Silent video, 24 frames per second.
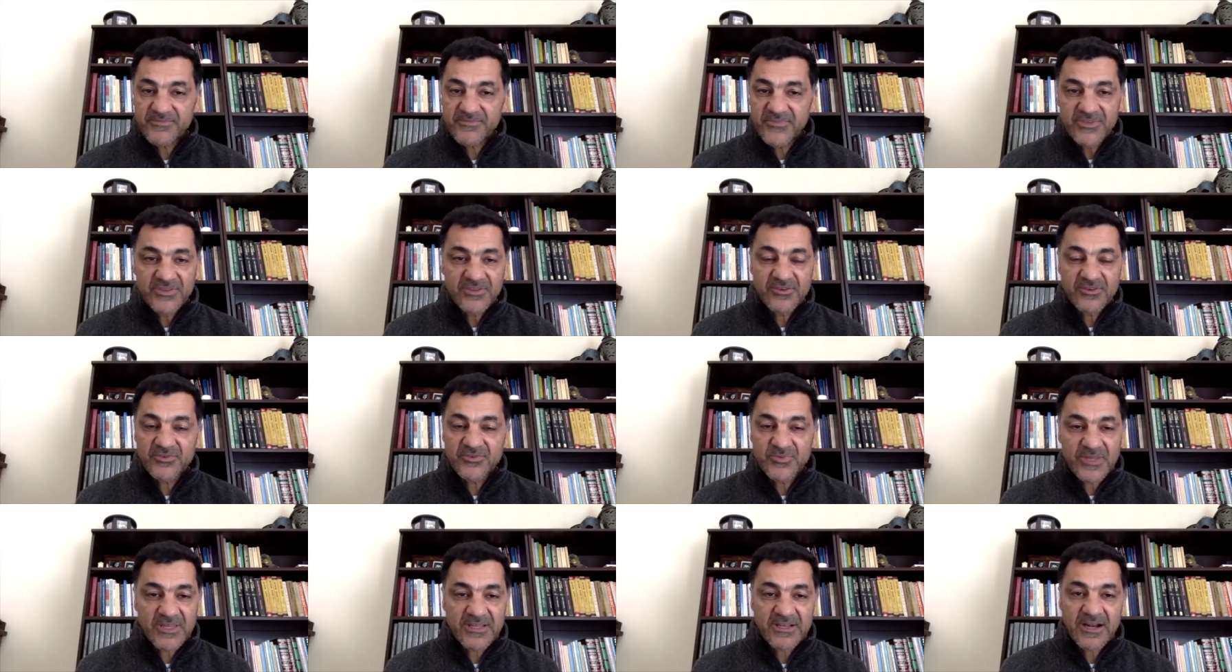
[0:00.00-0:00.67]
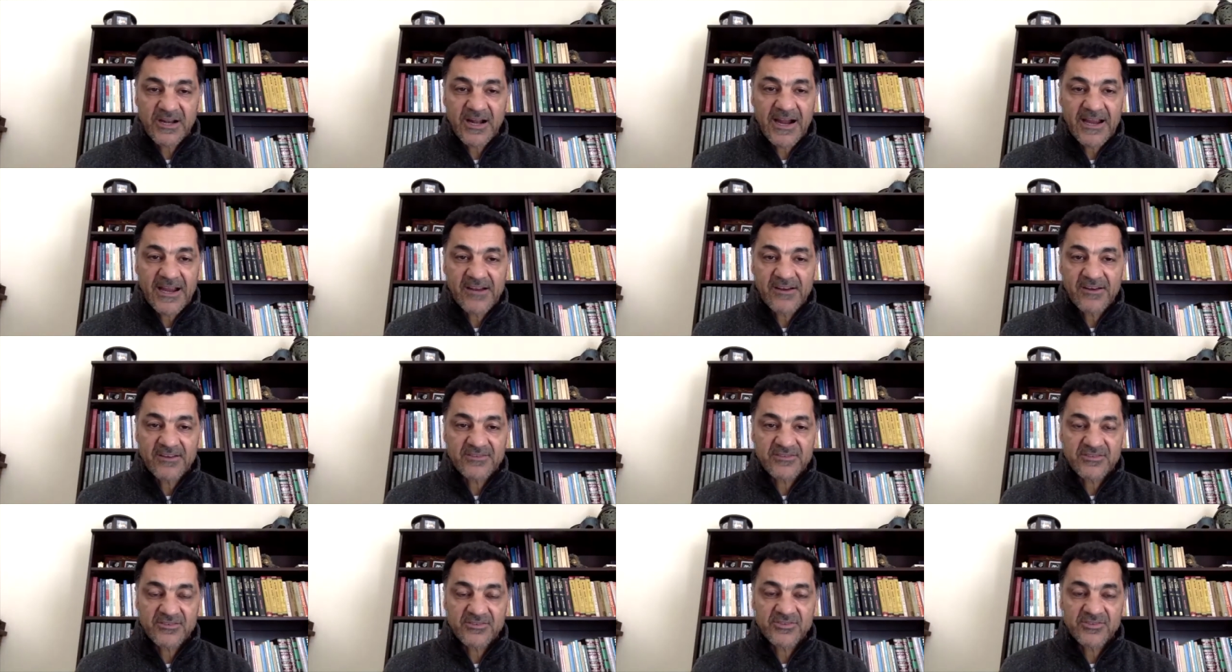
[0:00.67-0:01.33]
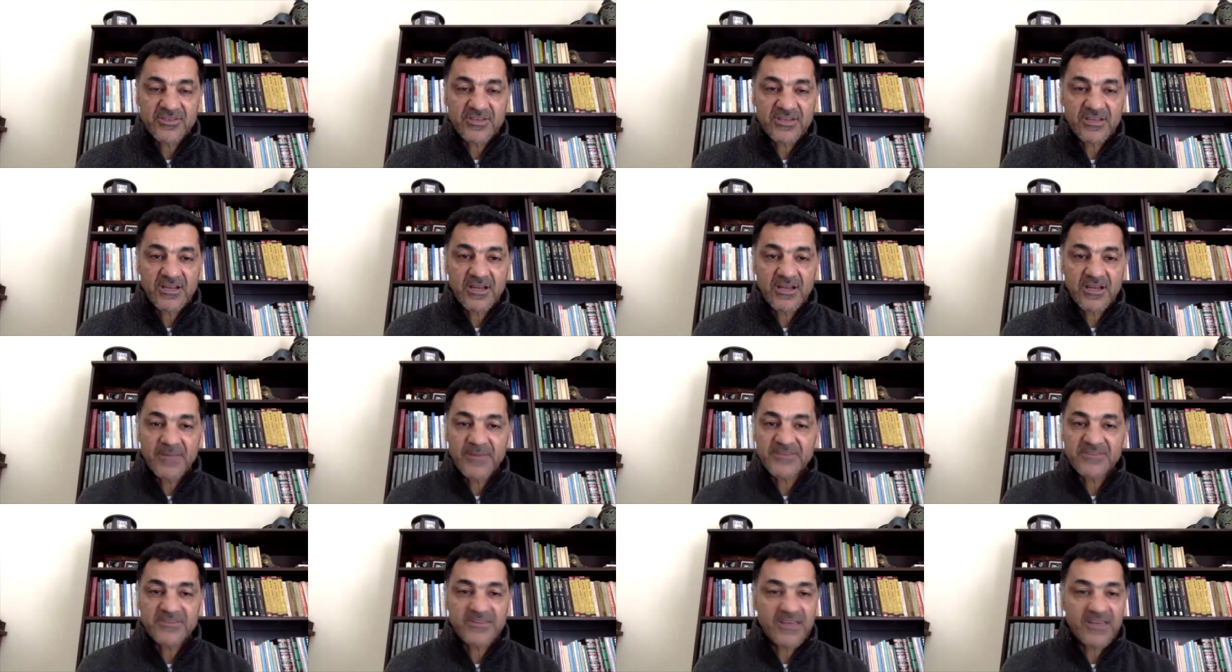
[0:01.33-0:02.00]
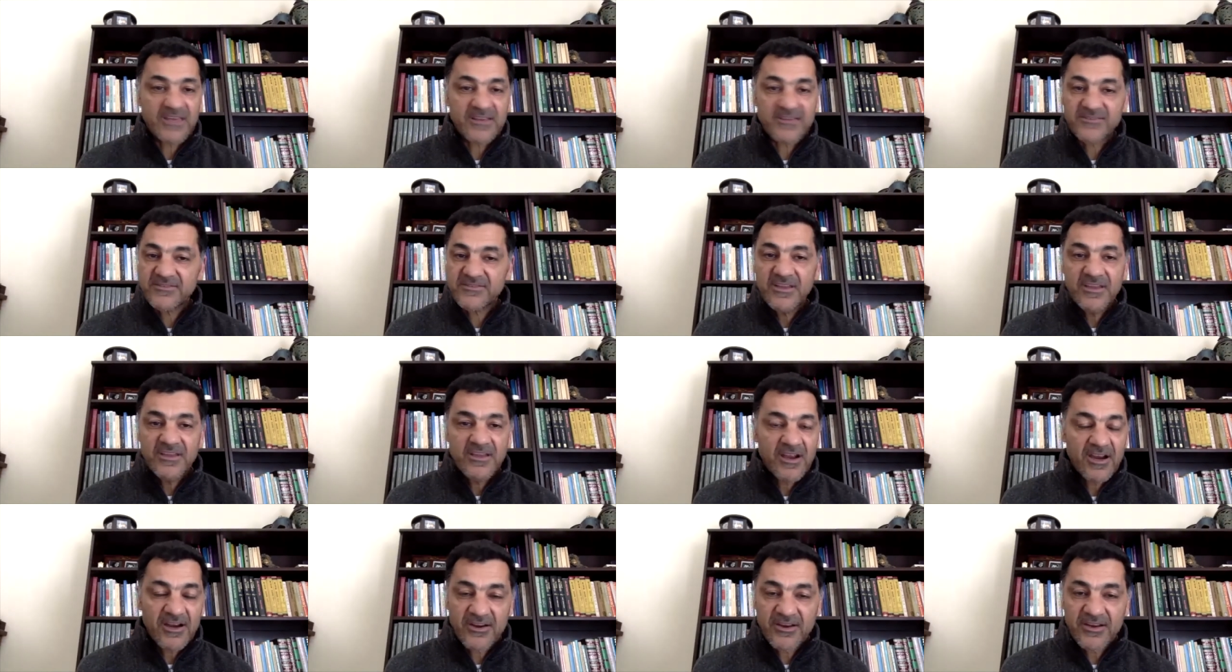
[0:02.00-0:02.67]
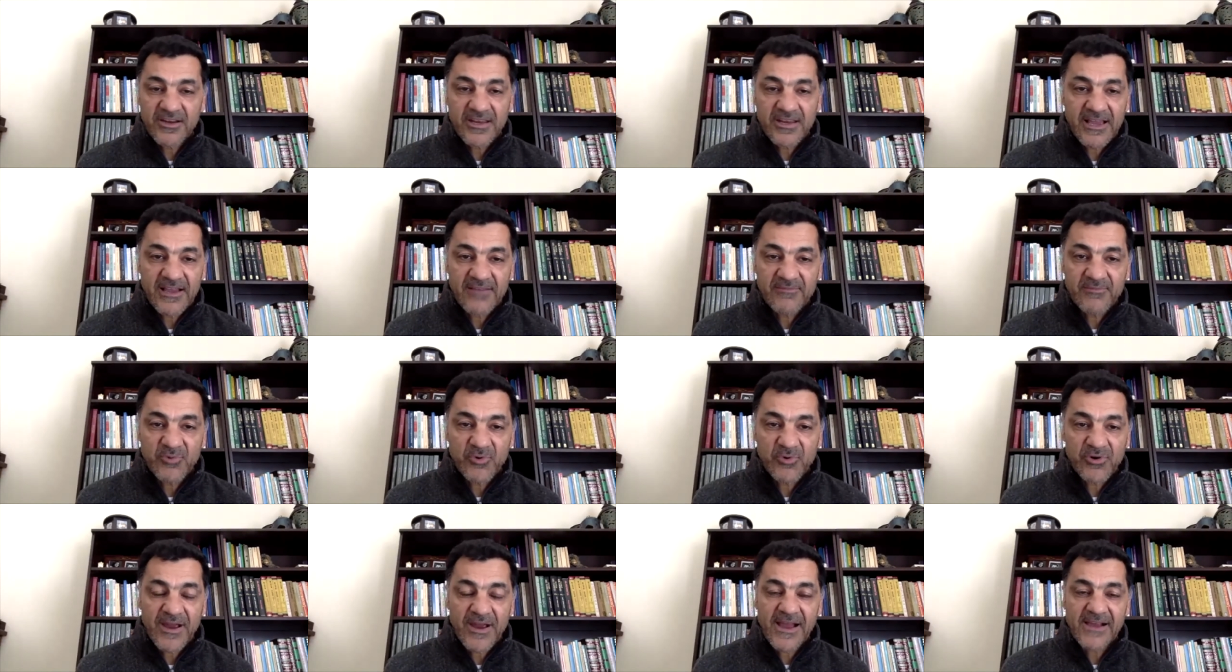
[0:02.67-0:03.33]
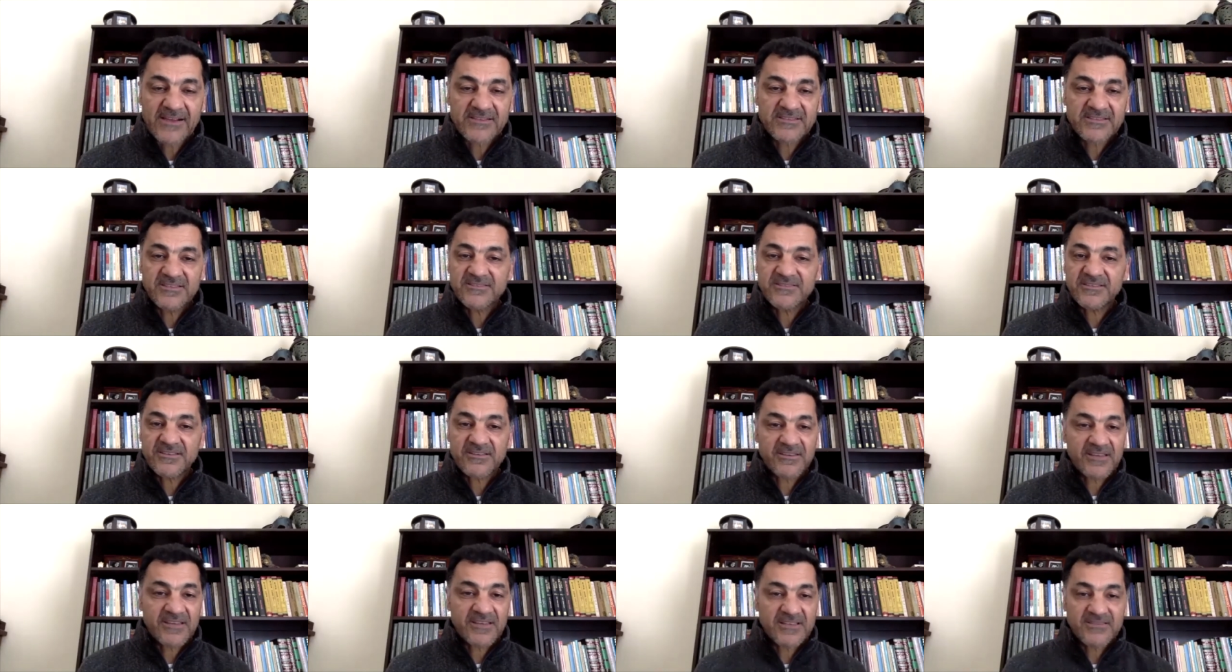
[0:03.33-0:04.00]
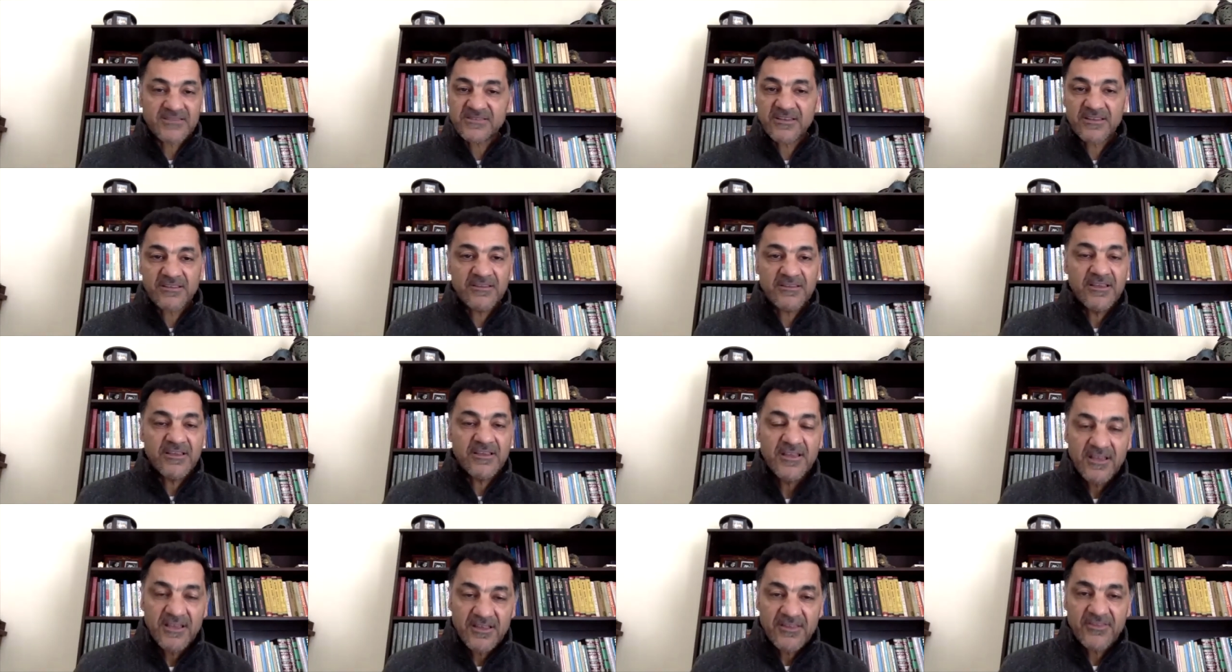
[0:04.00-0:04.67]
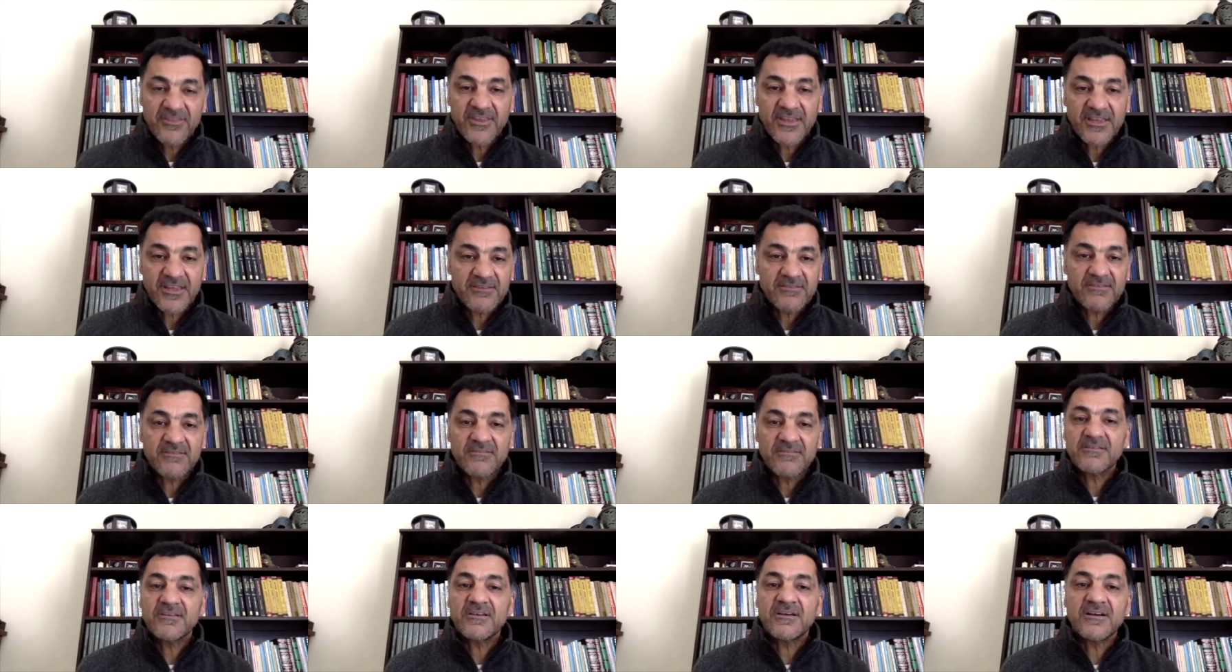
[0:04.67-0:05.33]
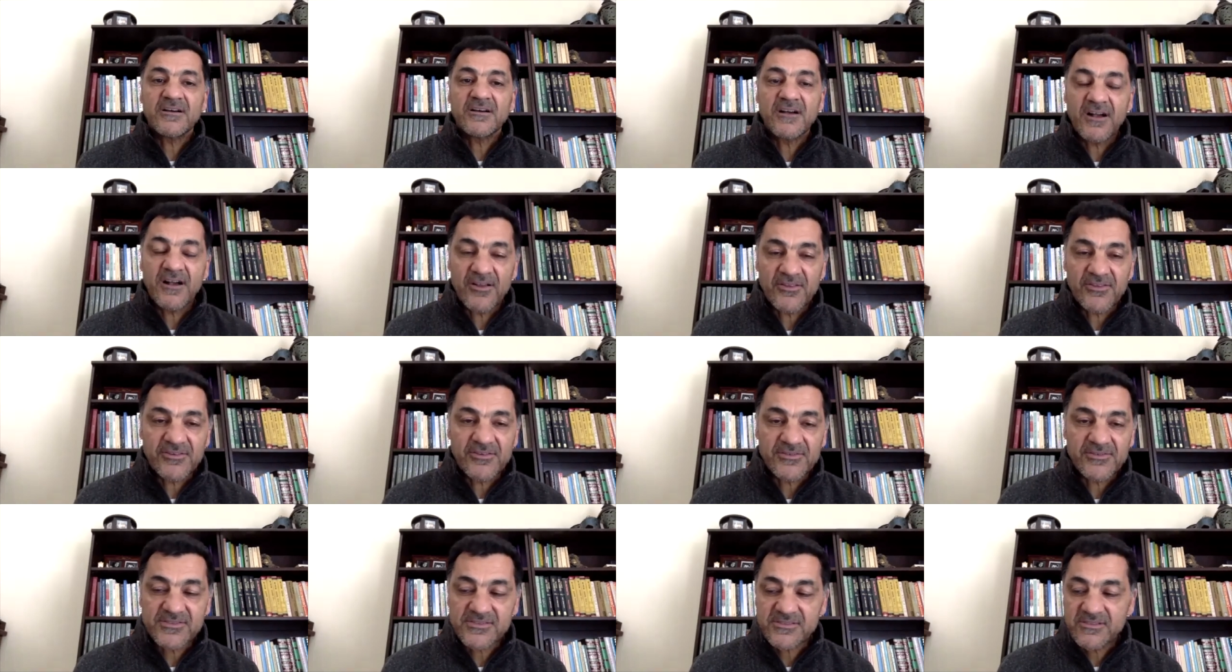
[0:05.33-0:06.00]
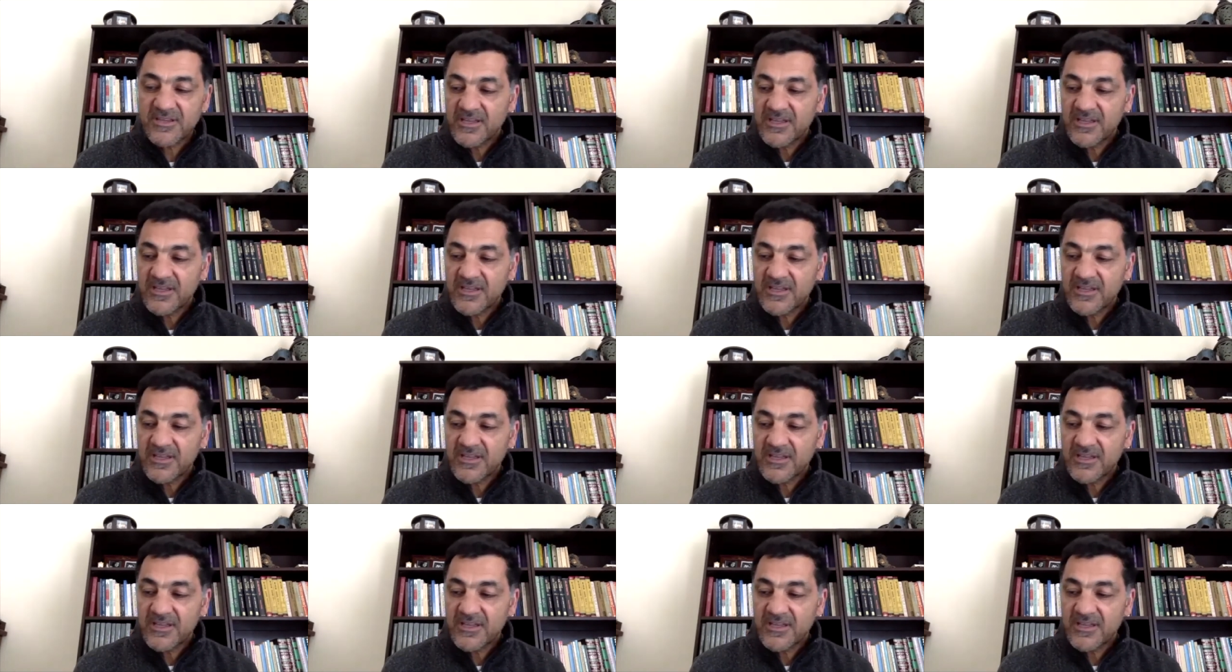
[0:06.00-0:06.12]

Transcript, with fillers: those at a higher socioeconomic status are going to have more access to testing than others.